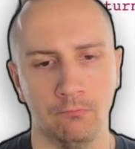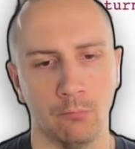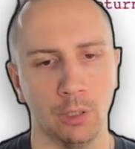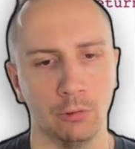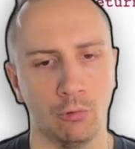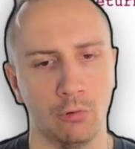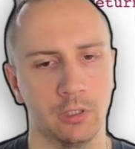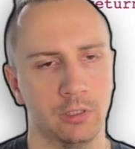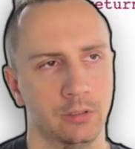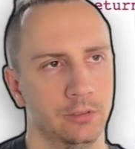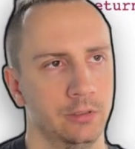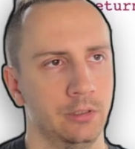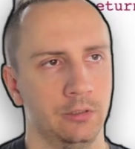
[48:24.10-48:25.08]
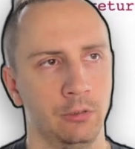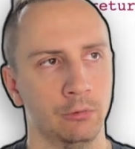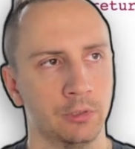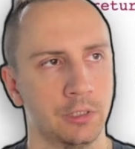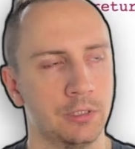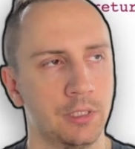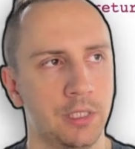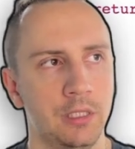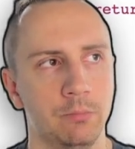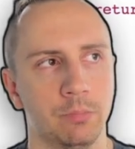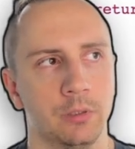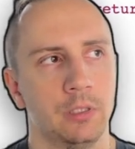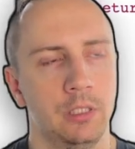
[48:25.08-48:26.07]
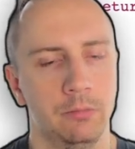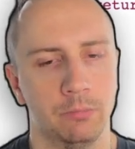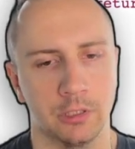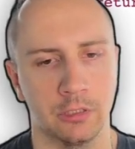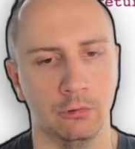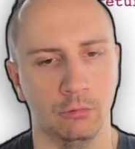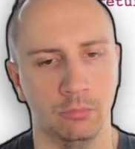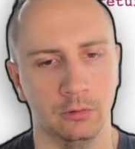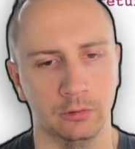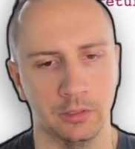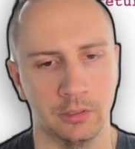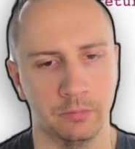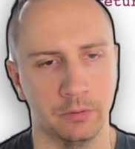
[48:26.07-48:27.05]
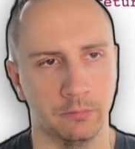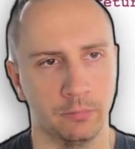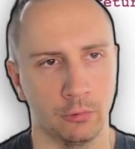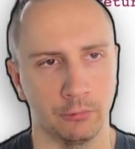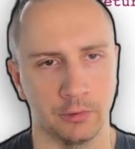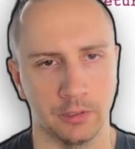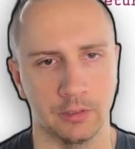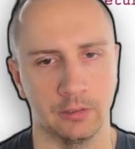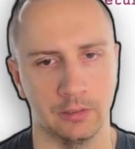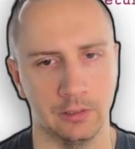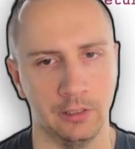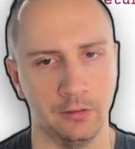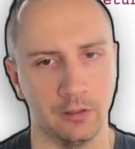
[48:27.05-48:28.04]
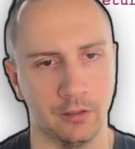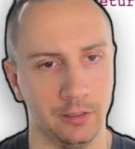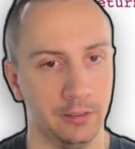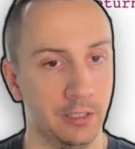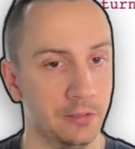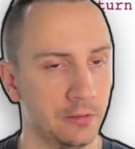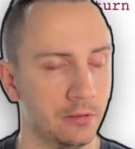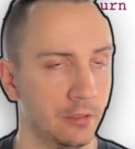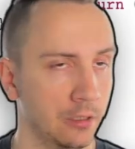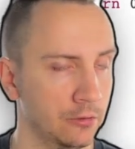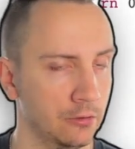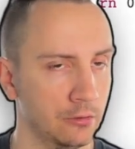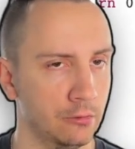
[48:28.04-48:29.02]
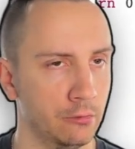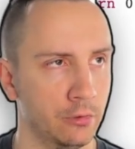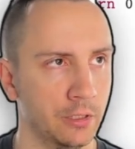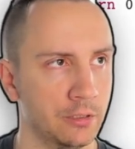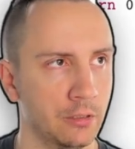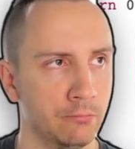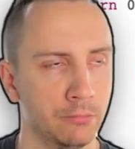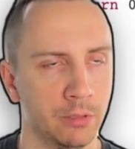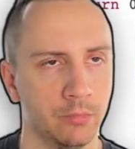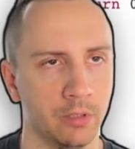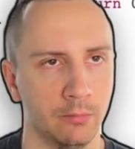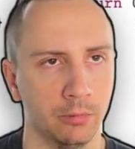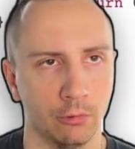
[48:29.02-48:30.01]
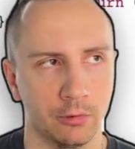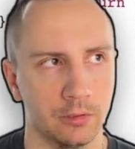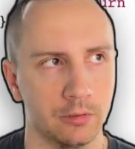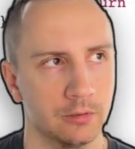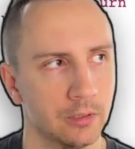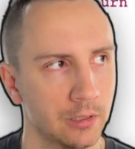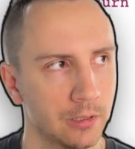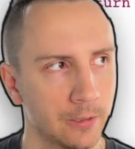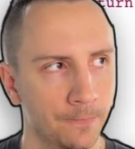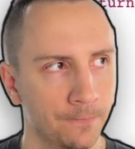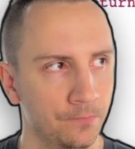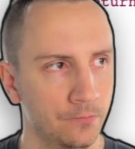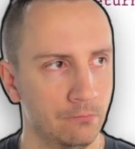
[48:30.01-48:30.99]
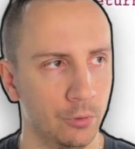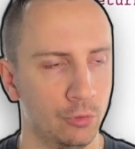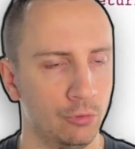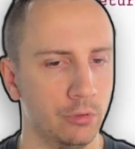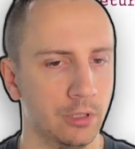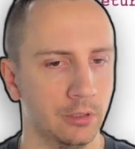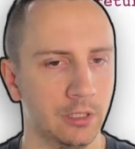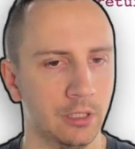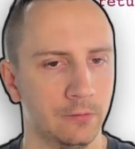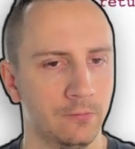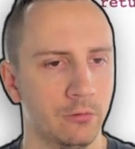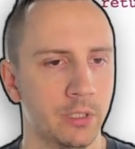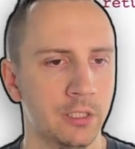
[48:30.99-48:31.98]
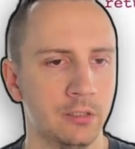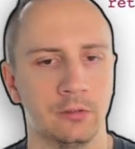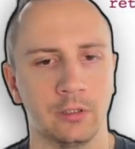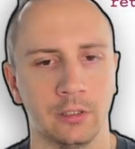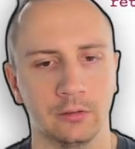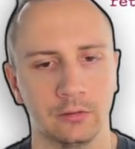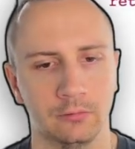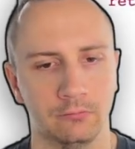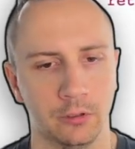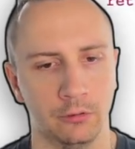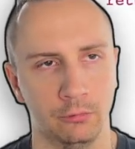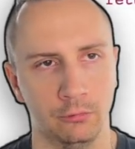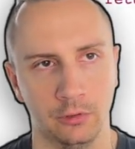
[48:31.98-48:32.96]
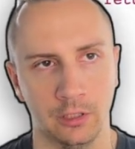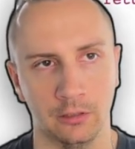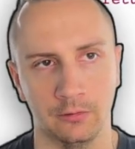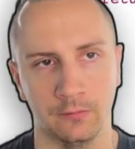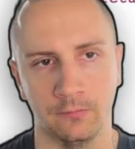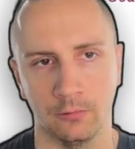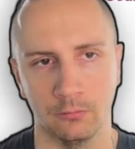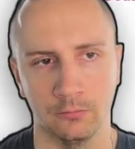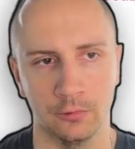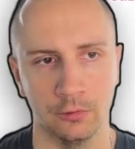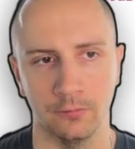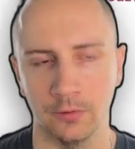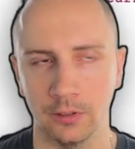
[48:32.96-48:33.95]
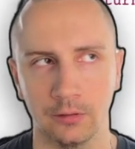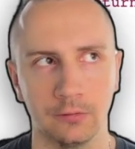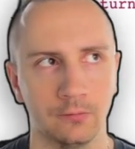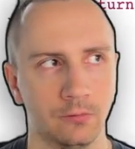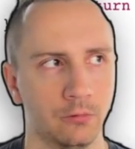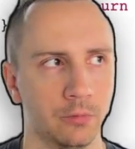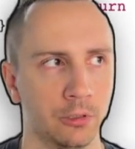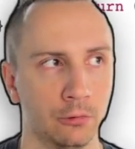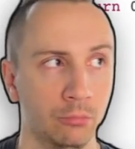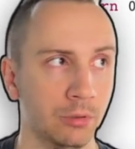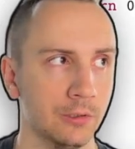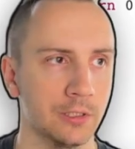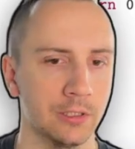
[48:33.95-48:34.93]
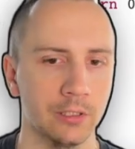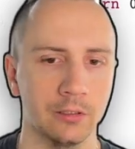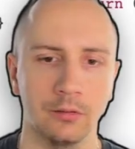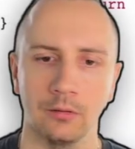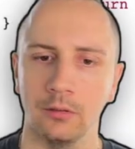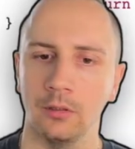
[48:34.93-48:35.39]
Malloc, it uses the heap. Heap is global, it's per process. It's literally a data structure storing some memory blocks, which you can get from any thread. Where do you get it from, you think? From a global state.